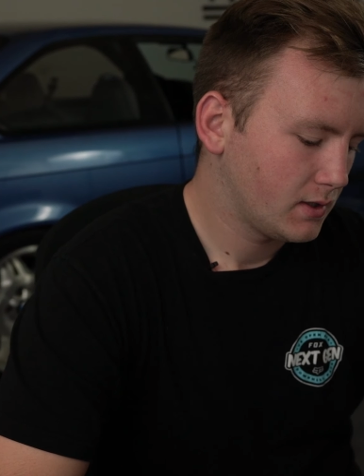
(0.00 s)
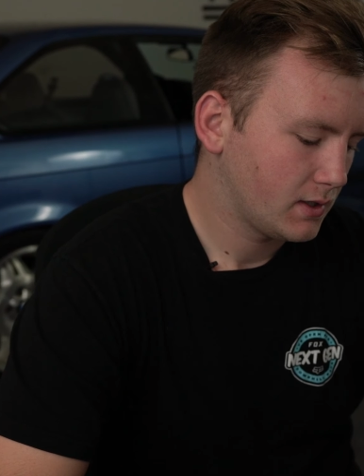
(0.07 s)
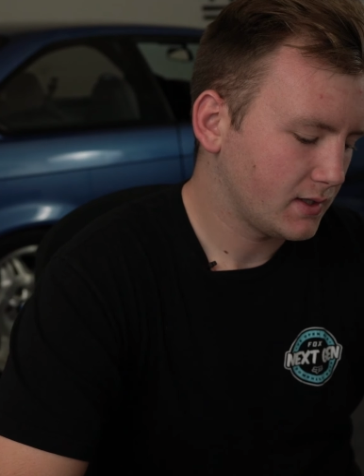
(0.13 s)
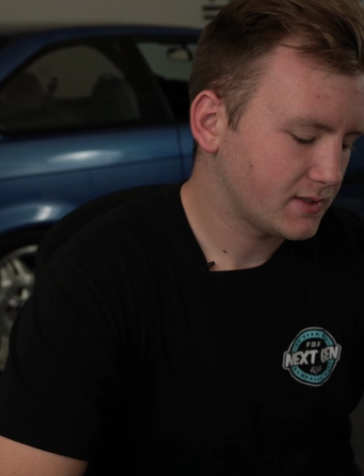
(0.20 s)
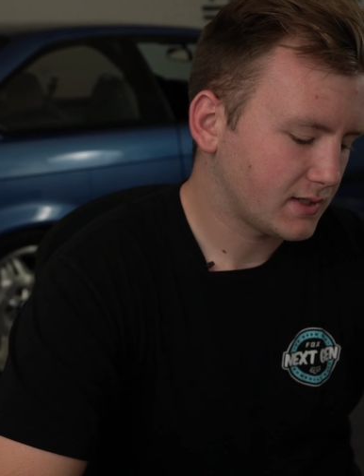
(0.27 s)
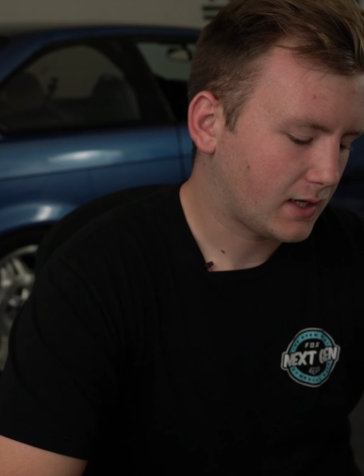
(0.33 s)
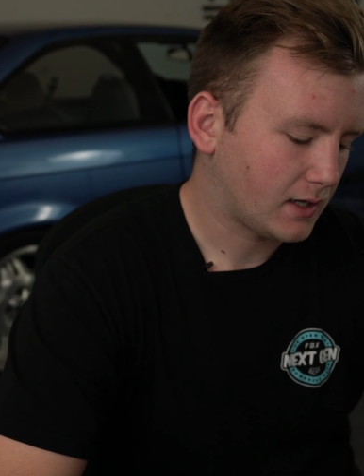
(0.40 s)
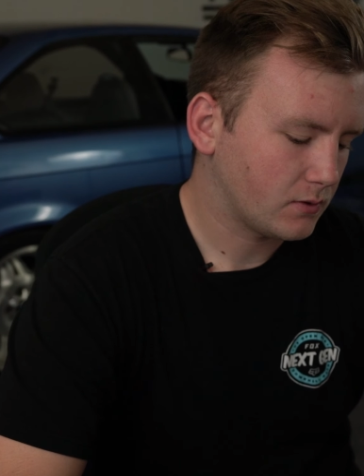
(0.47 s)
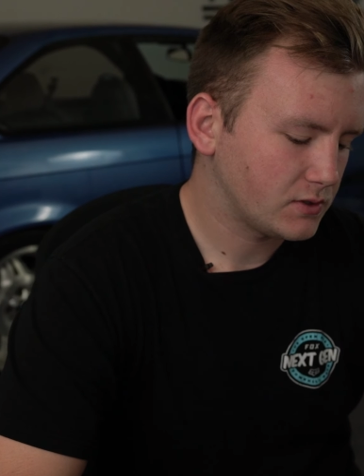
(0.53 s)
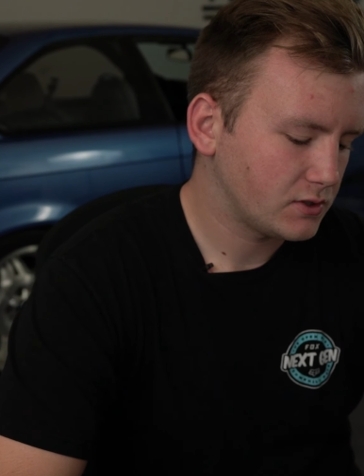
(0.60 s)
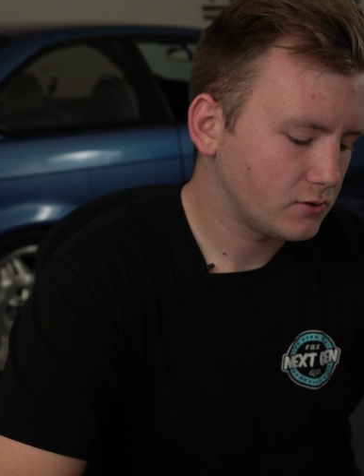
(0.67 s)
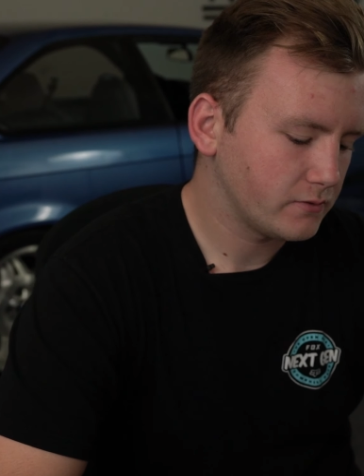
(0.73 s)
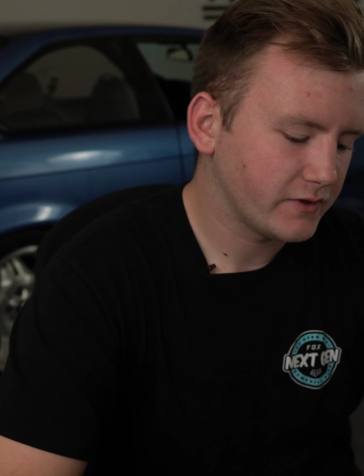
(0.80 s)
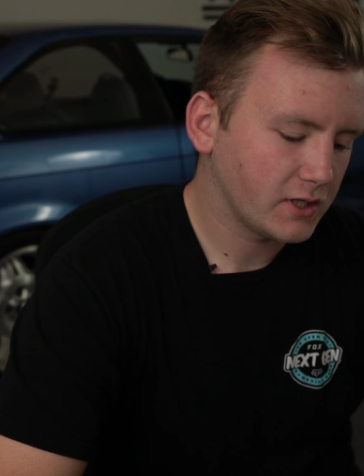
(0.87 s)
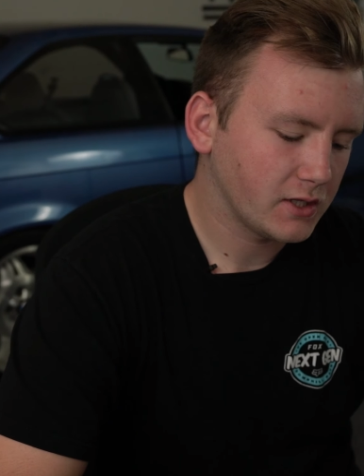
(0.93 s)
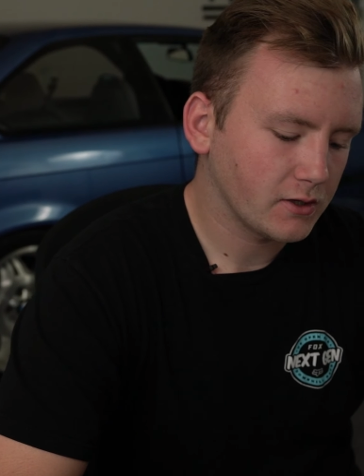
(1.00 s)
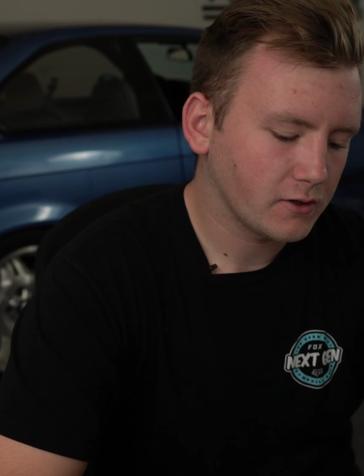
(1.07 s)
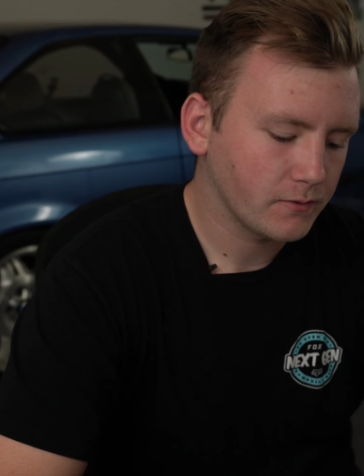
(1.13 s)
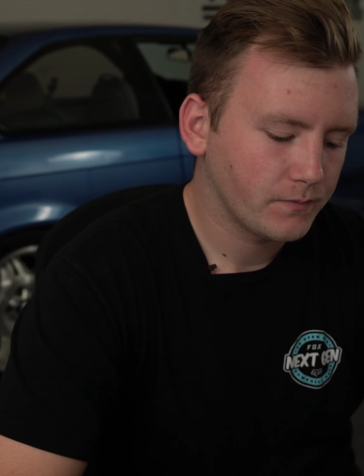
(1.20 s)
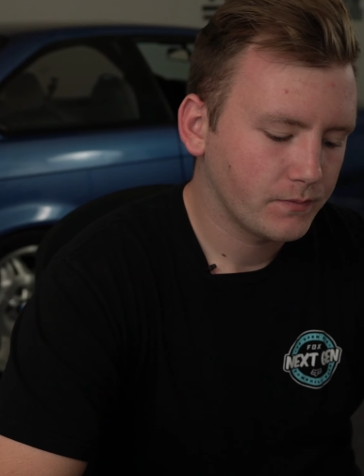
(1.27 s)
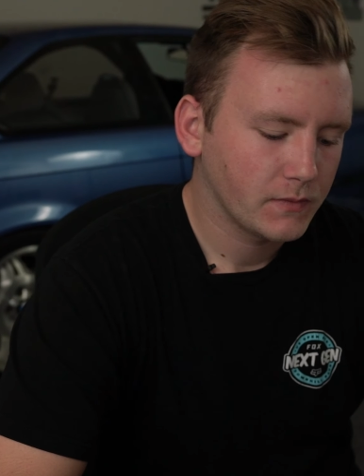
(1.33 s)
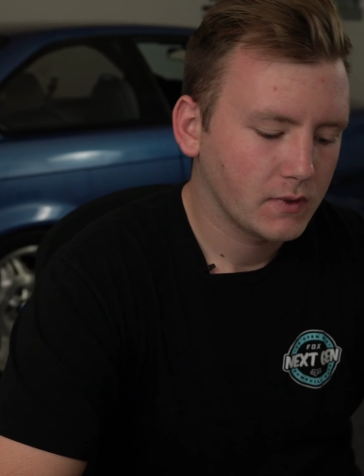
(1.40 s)
It's a how-to
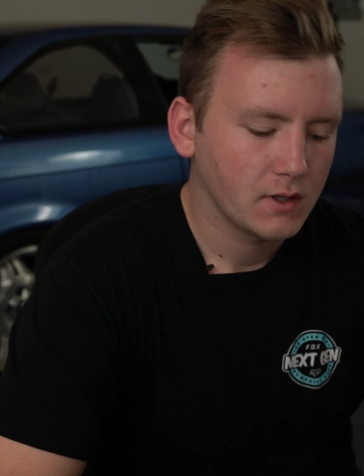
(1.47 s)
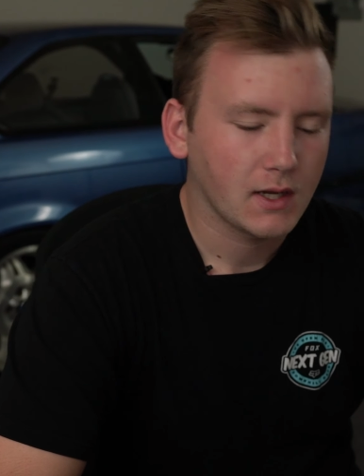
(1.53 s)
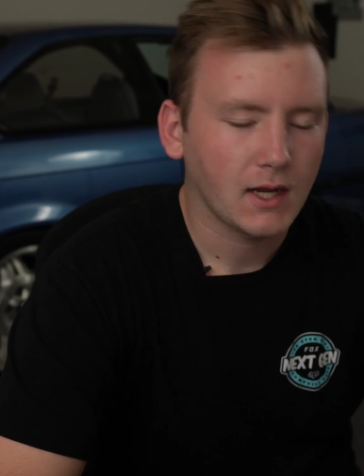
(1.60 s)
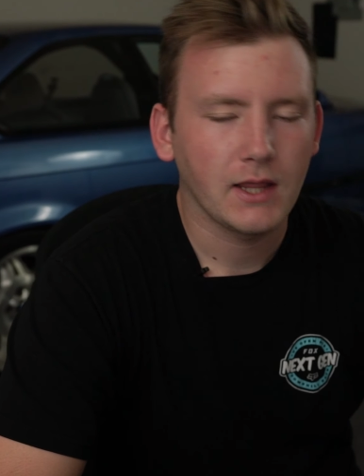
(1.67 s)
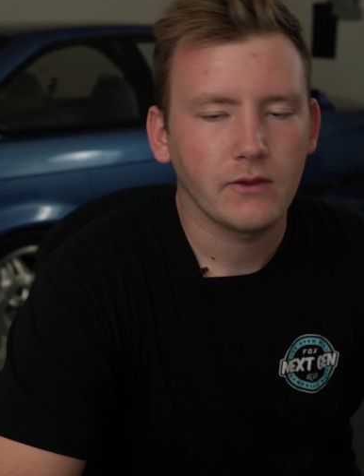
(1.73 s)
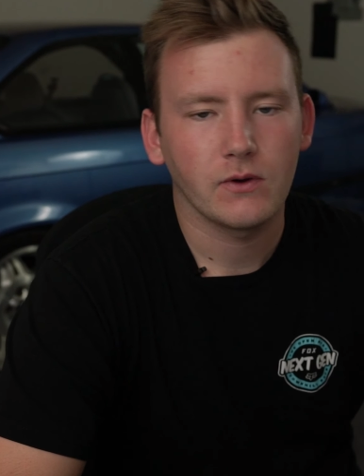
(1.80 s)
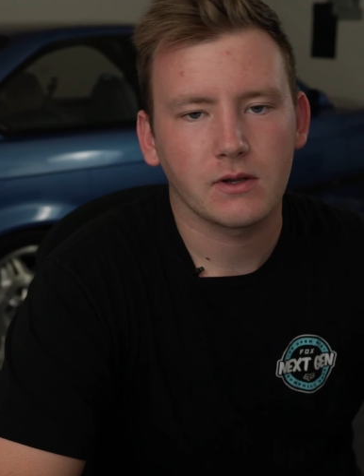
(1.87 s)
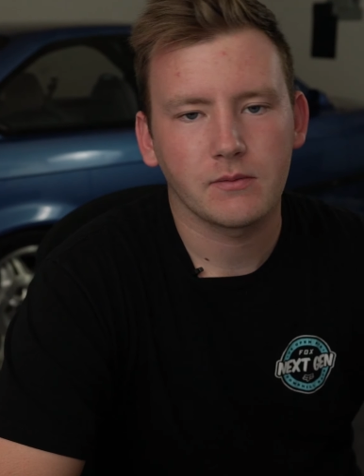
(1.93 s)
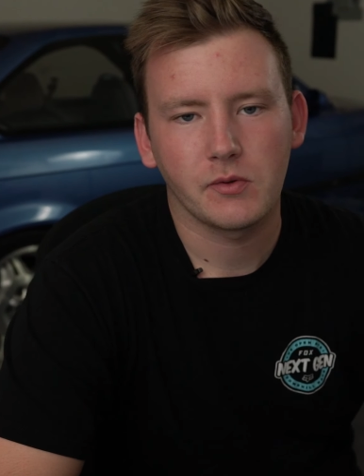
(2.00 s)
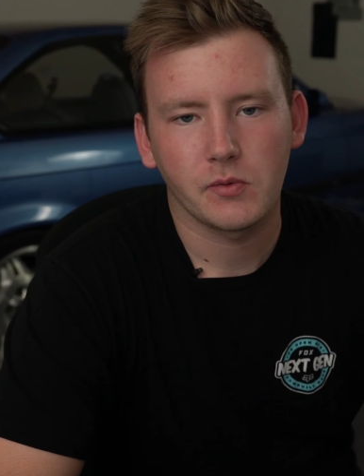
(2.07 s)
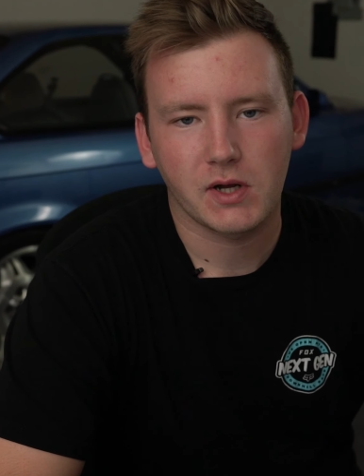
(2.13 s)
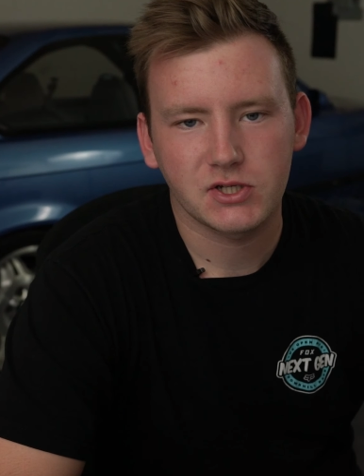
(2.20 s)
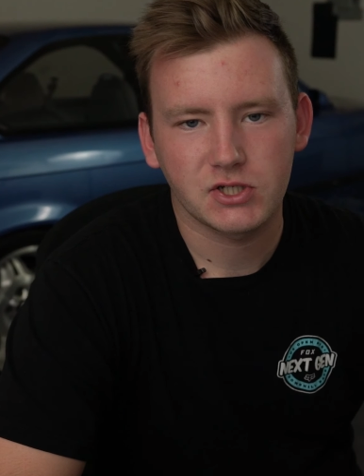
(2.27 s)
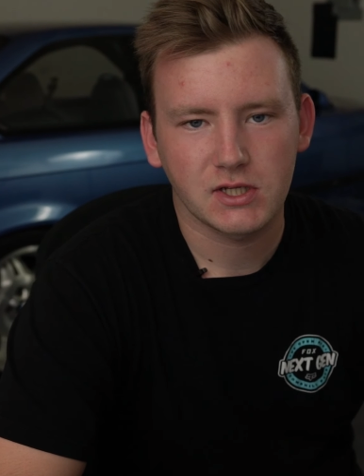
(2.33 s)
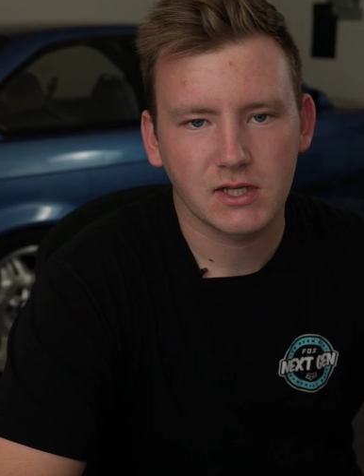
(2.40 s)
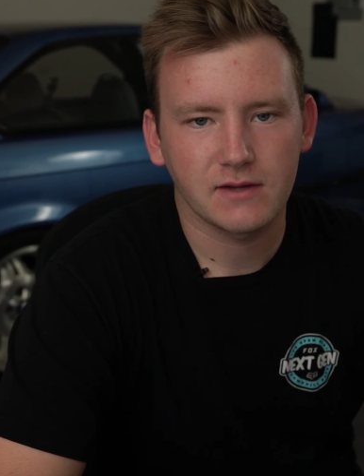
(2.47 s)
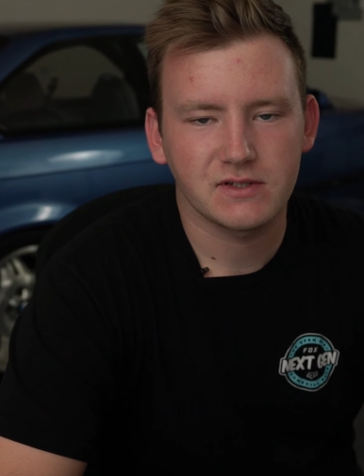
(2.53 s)
video. Highly recommend watching it.